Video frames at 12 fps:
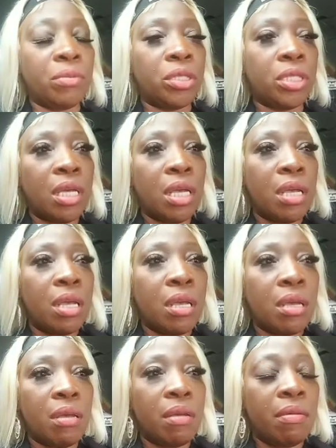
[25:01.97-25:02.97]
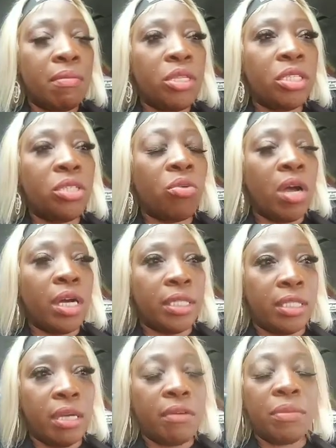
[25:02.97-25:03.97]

But me just want to get it off